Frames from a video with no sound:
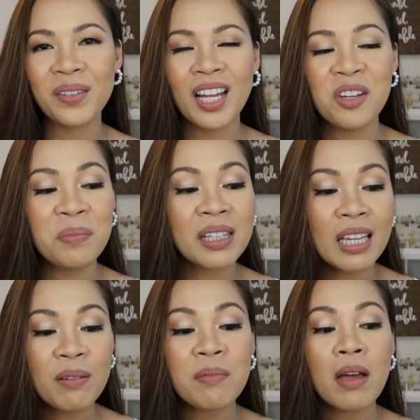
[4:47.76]
can you
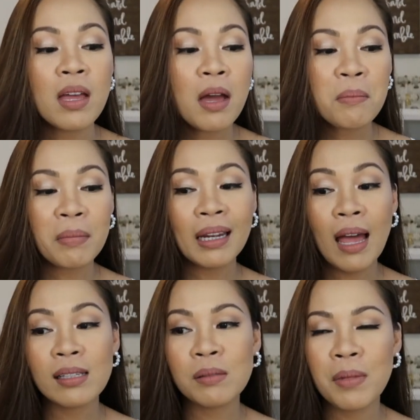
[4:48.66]
believe my
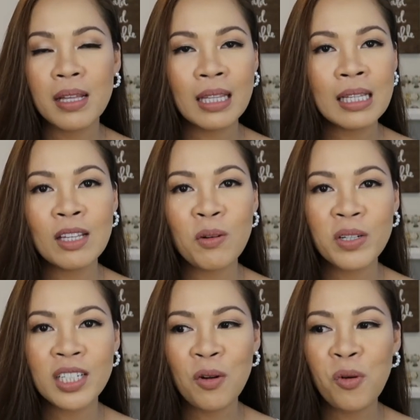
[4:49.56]
last month hindi ko
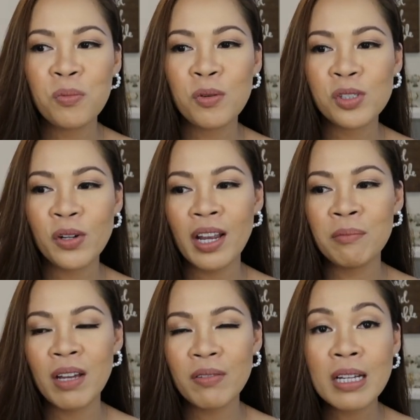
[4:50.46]
pa siya naubos, or I
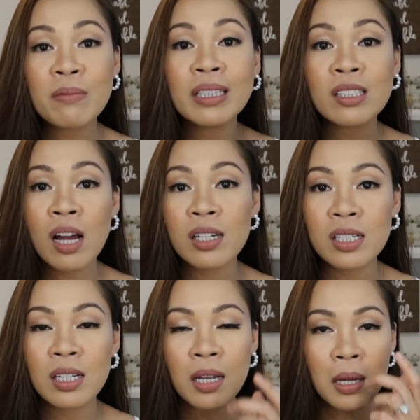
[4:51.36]
never even
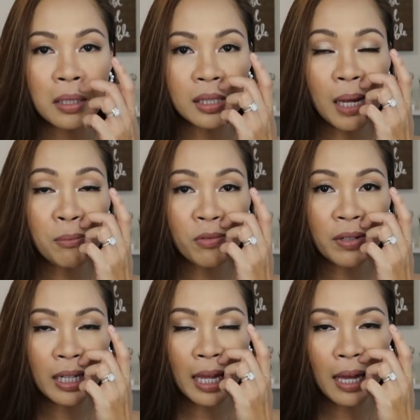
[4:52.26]
touched some of
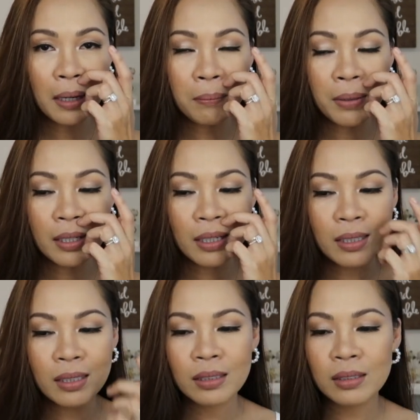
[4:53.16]
it yet
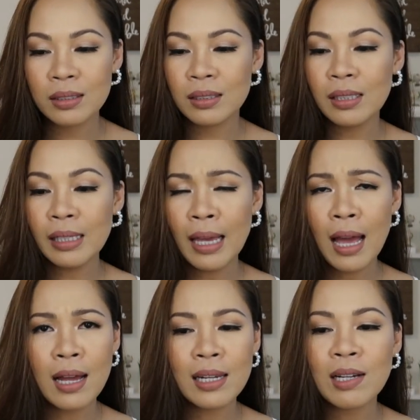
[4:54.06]
because
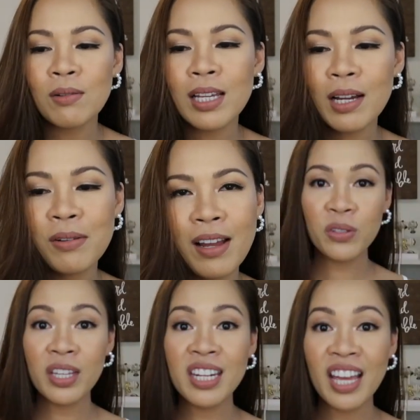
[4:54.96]
yeah, lingaw-lingaw lang.
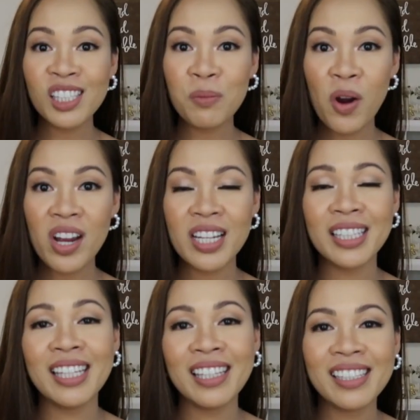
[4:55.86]
So the next
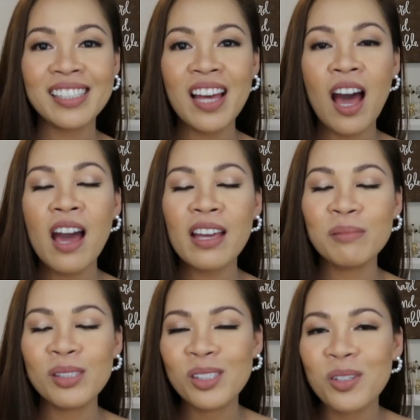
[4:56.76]
product is, I
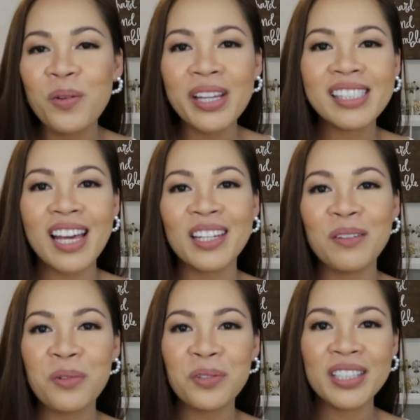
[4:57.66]
am so
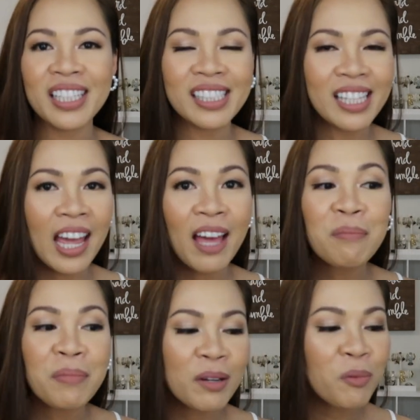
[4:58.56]
excited for this. I
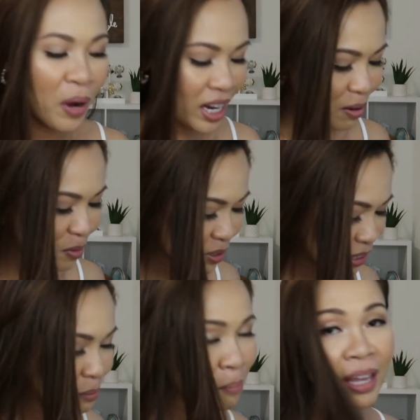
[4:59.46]
have been waiting for
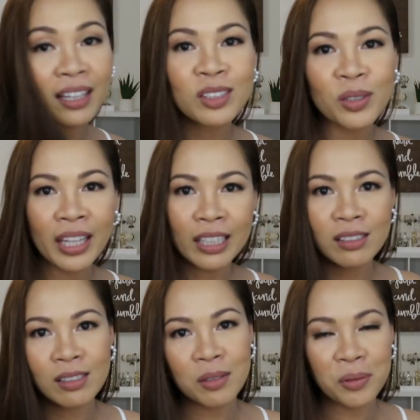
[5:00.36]
this mail to get
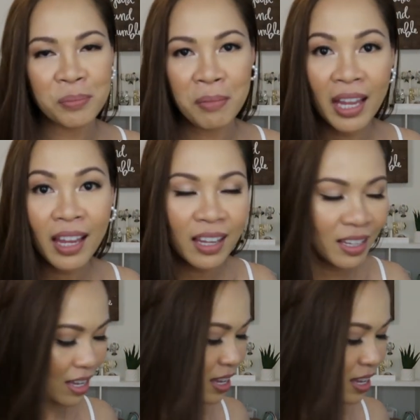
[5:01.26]
to me